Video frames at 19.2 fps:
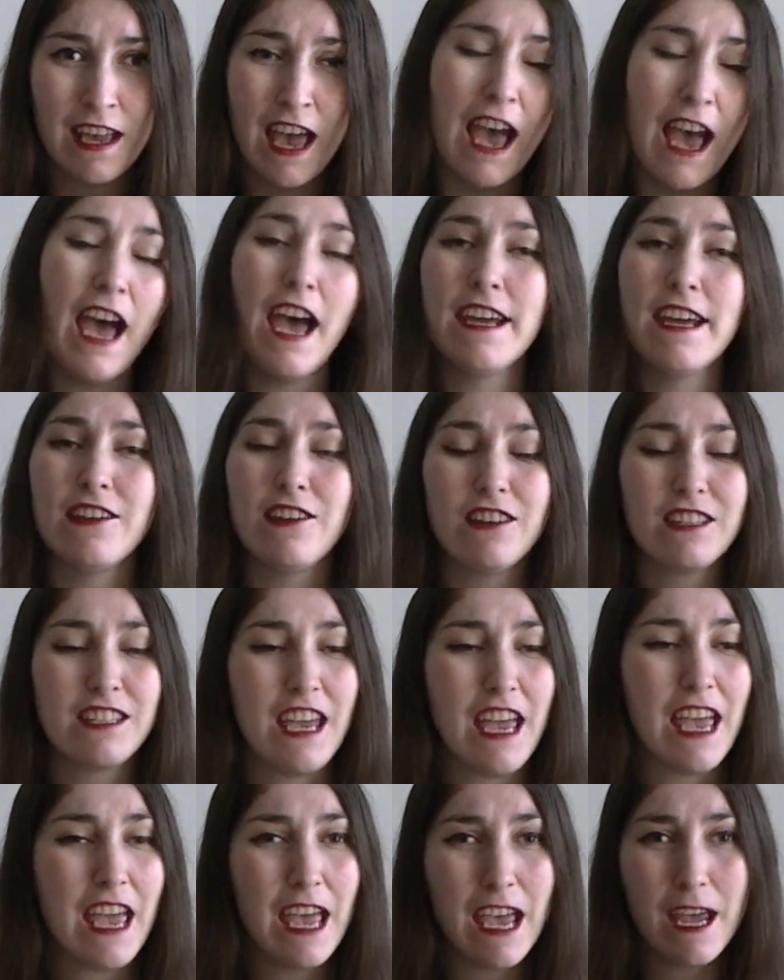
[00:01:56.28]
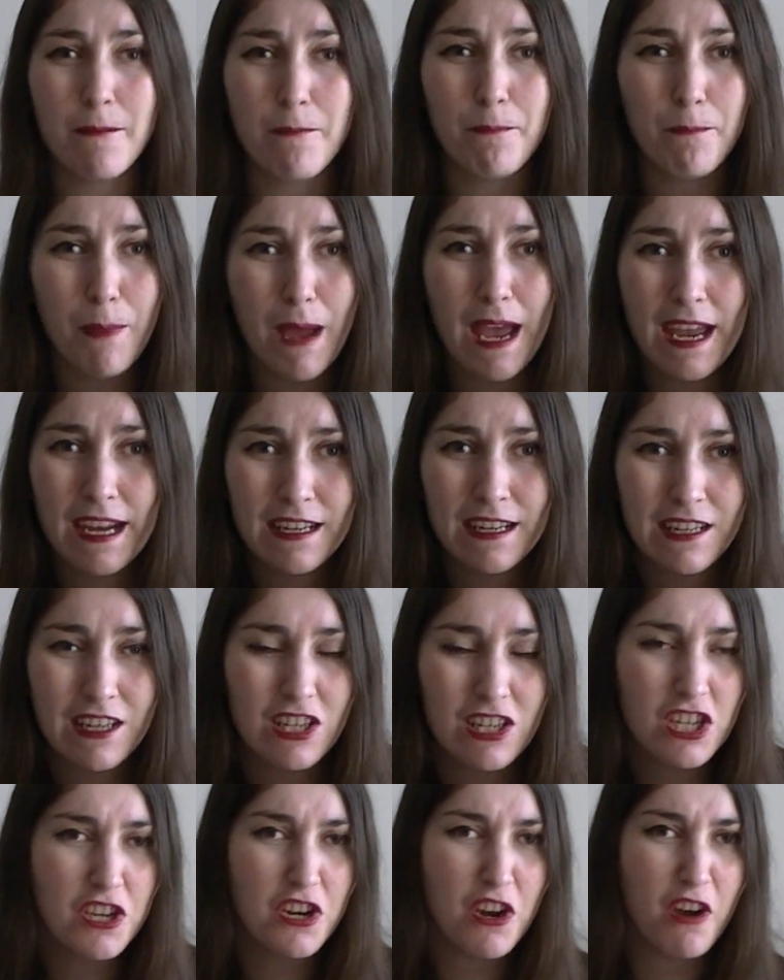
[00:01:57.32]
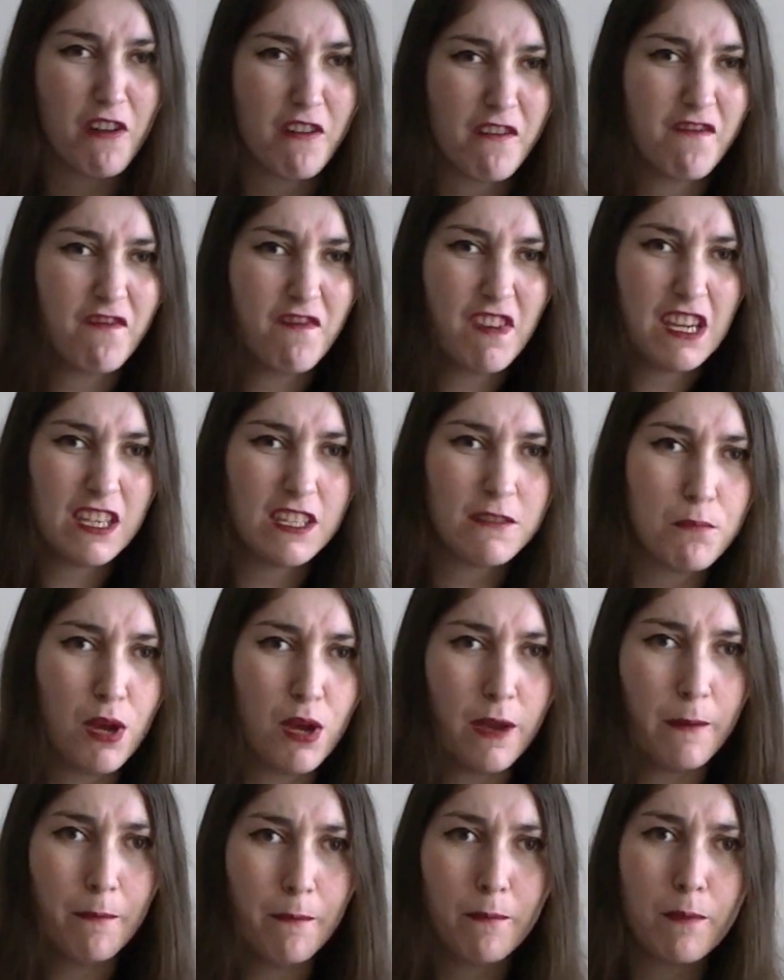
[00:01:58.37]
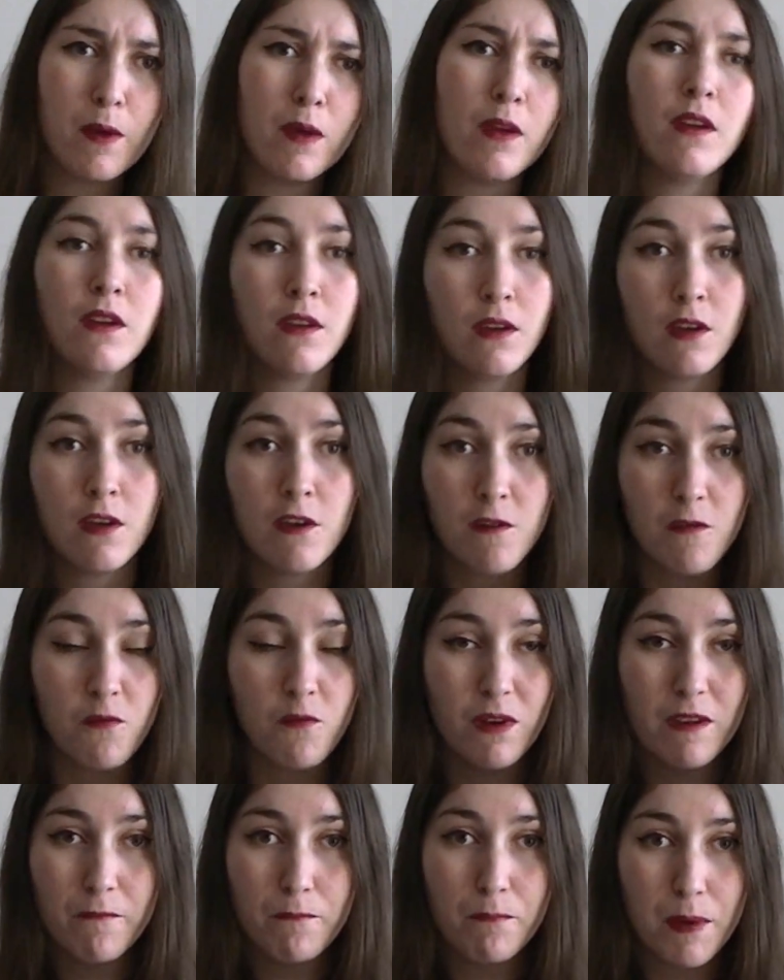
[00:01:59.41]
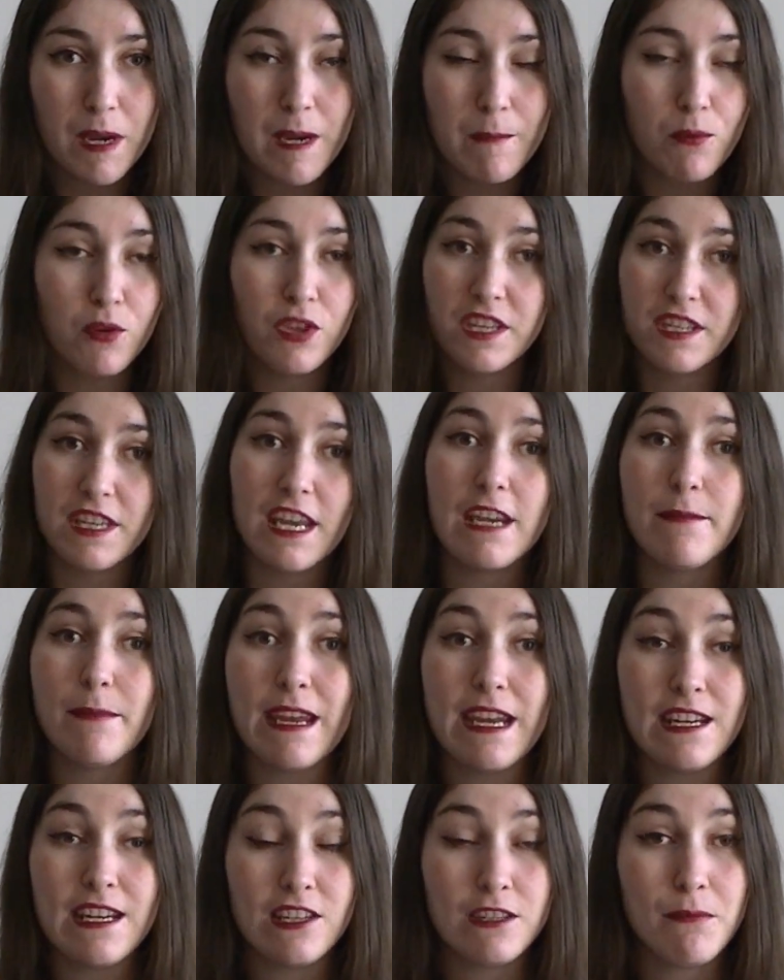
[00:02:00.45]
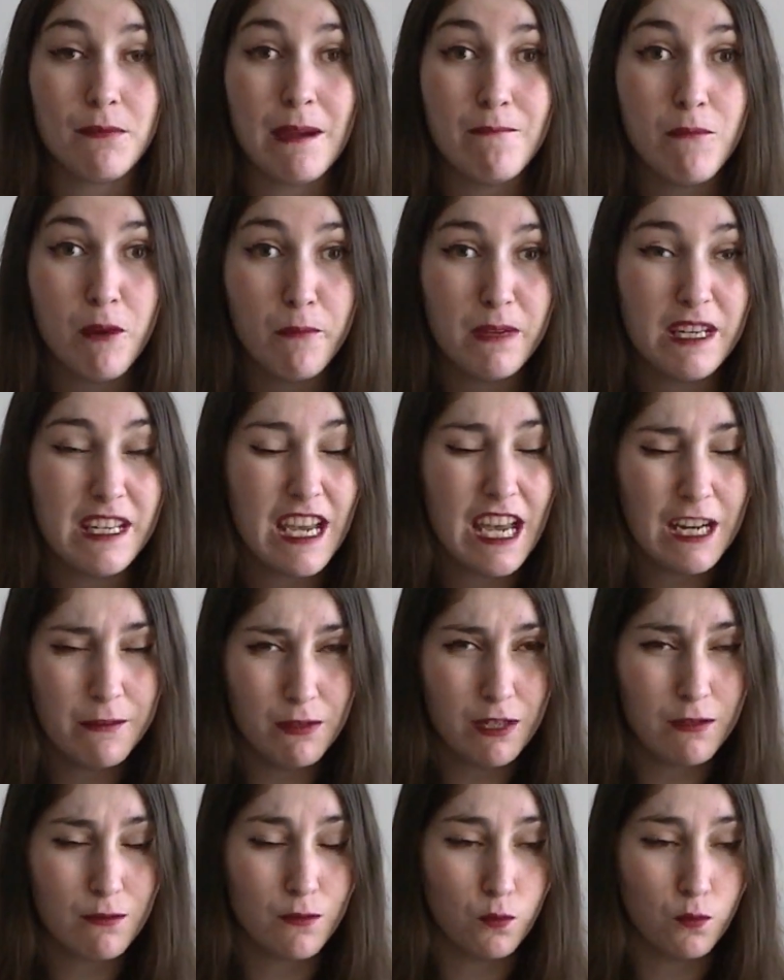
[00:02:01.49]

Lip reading: I got to headbang and, you know, fist pump with people the same age as my mum and dad, which was